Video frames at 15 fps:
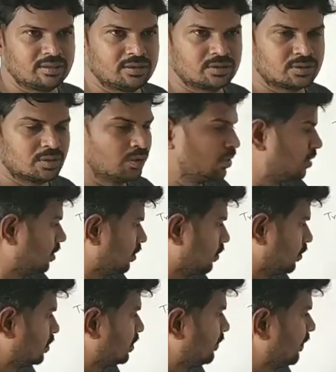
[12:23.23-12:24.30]

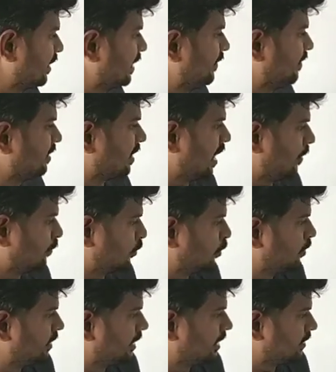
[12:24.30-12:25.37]
So whenever up to
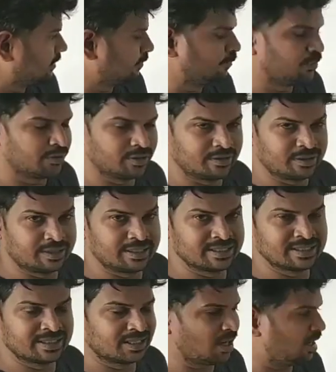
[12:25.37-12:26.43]
here, if it is
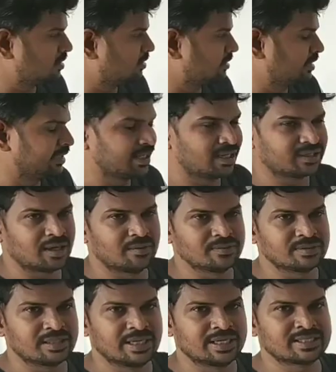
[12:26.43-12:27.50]
in cos theta
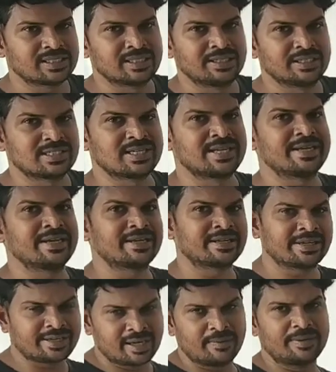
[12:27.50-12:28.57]
terms, it's like a
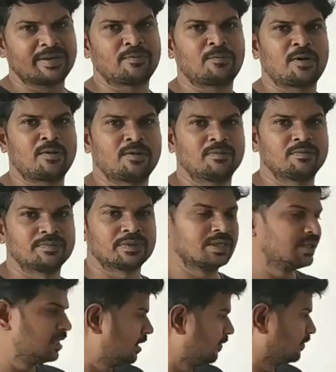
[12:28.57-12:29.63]
trigonometric problem.
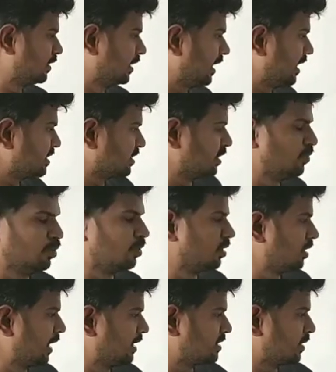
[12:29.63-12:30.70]
If theta is
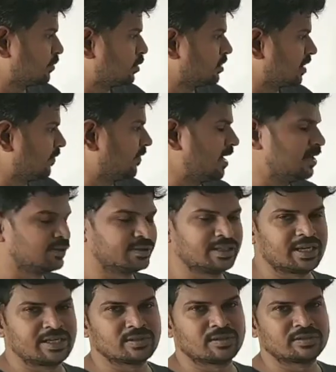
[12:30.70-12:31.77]
removed, like substitute some value,
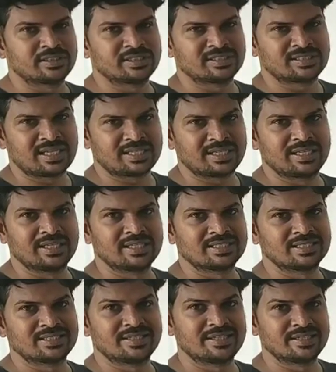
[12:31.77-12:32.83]
theta is equal to 30 degrees,
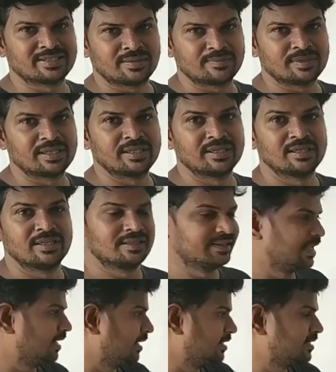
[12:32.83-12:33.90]
60 degrees something,
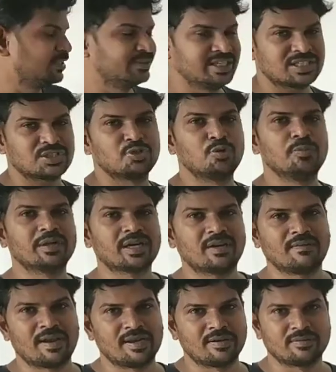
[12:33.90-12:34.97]
then it is a just numerical
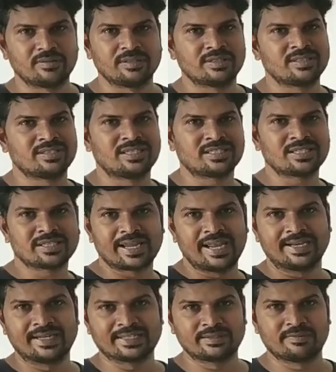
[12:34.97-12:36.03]
value. This is just a
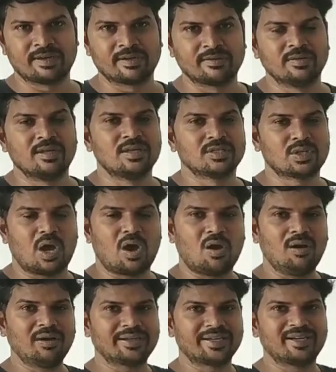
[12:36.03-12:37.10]
calculation value. So
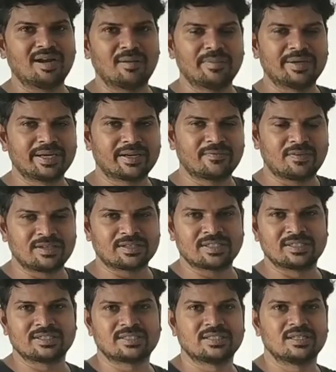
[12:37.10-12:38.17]
all trigonometric
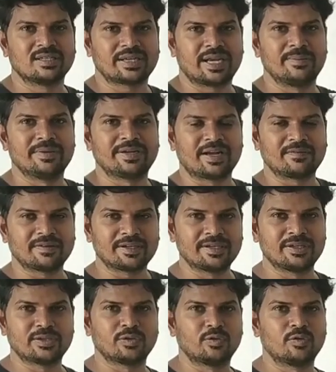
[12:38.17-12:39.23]
functions can be
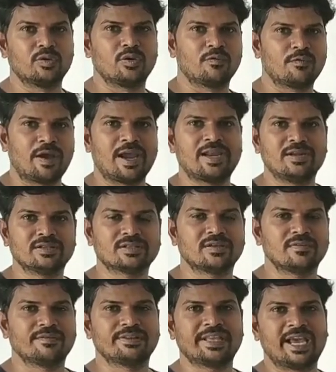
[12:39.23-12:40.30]
converted into values
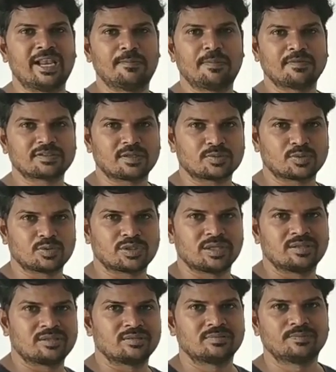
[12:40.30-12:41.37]
with the help of
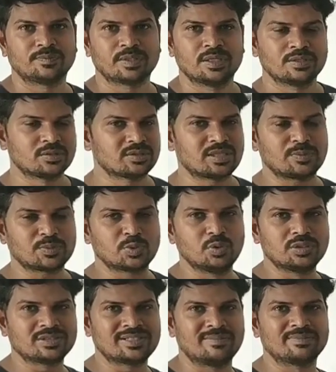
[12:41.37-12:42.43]
substitution. So
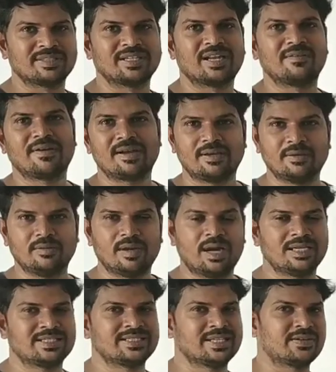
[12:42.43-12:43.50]
substitute some theta value
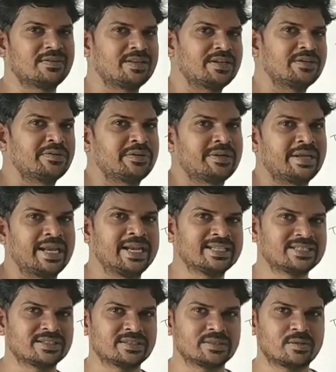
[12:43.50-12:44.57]
and check whether
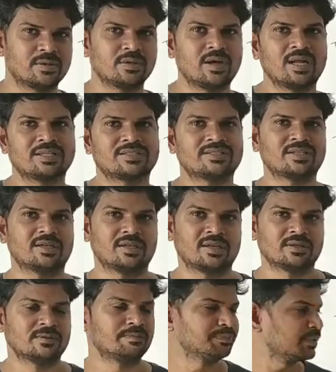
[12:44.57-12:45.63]
LHS is equal to RHS or
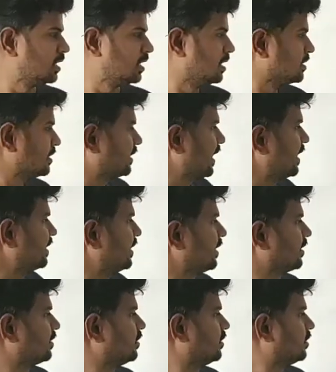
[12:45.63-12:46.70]
not. So take
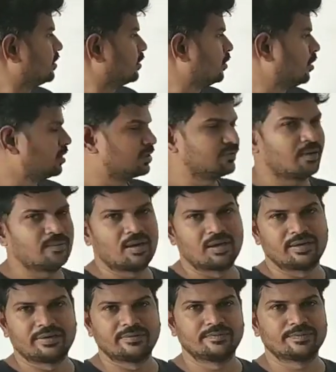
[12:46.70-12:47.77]
here, you know this
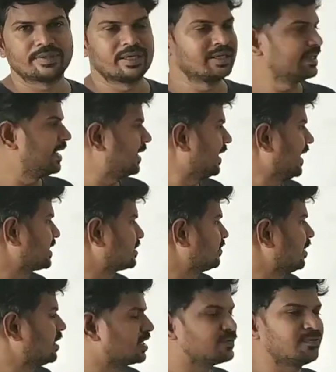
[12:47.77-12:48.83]
formula already. Take x
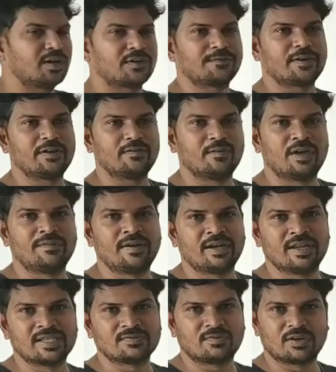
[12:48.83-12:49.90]
value as 45, y value
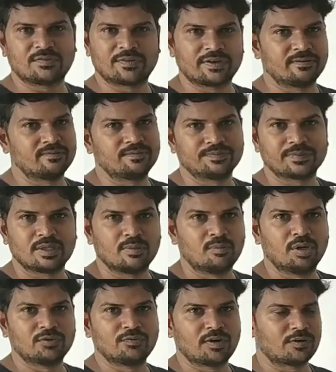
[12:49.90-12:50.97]
as 45.
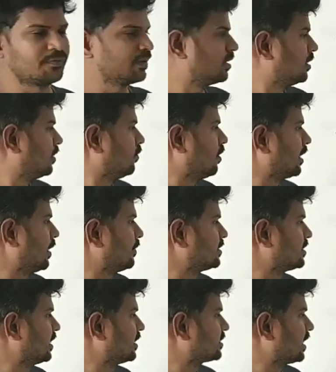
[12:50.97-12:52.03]
Both 45. What happens
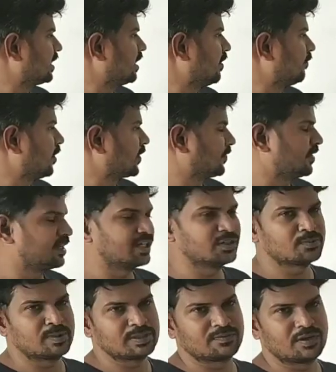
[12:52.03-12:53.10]
here? Sin of 45
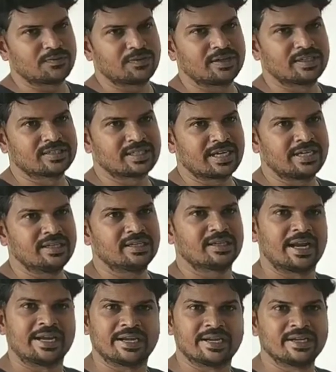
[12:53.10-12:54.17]
degrees plus 45 degrees, sin
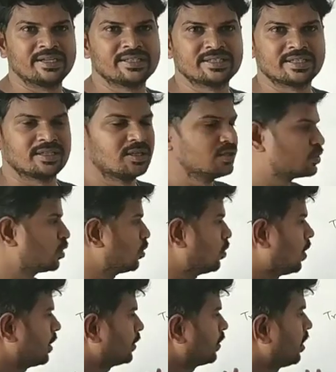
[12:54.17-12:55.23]
90 degrees here. So
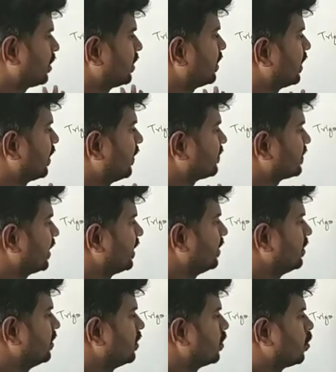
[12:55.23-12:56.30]
what you got here left
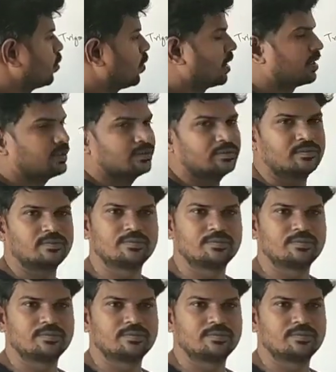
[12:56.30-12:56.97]
side? 1.